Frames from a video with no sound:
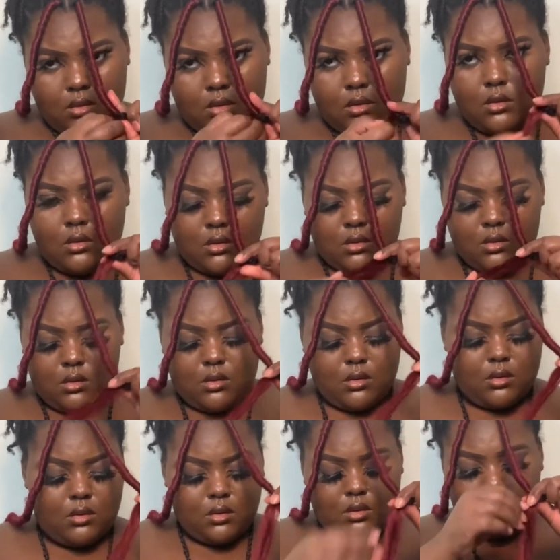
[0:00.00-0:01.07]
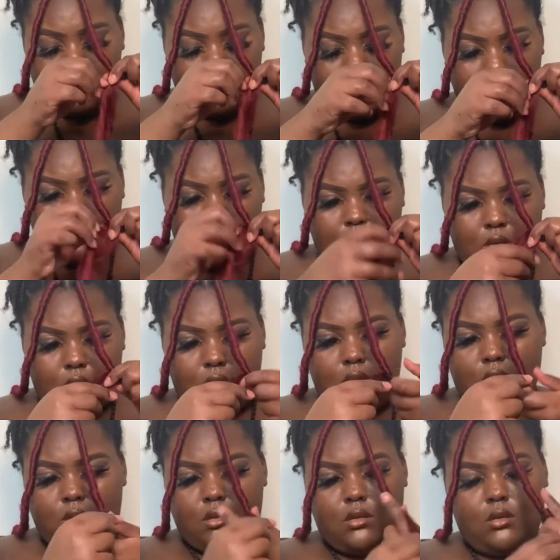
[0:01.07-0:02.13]
So yes, I sped this part up
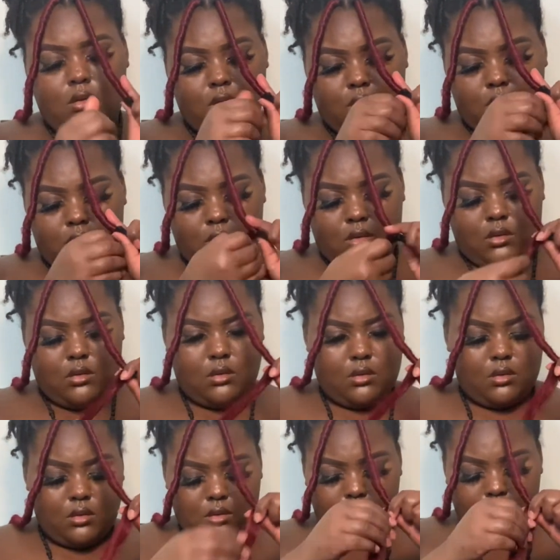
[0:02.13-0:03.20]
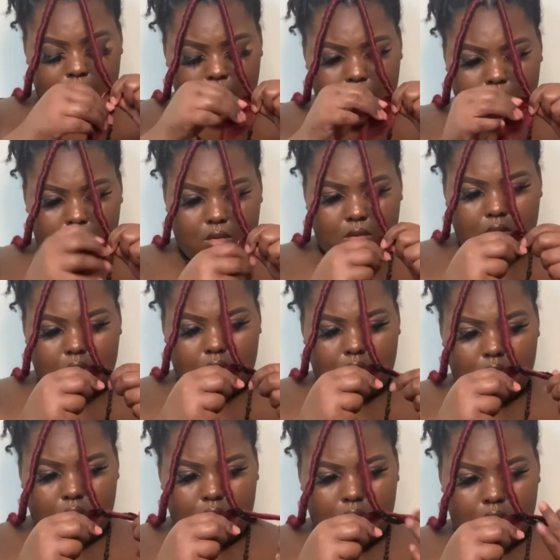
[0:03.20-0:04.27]
because you don't need to see me twisting. It's pretty much
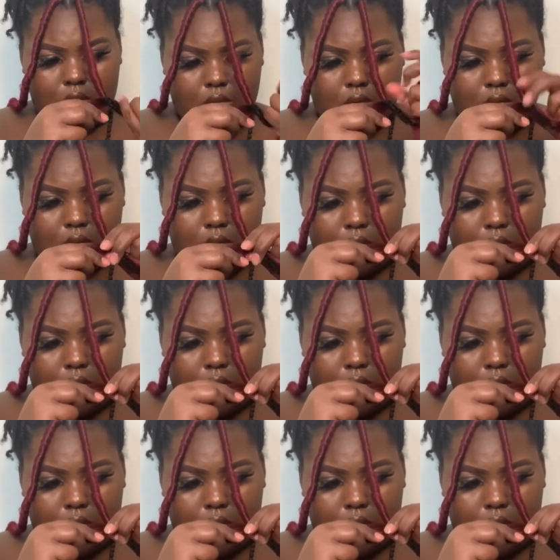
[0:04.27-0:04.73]
the same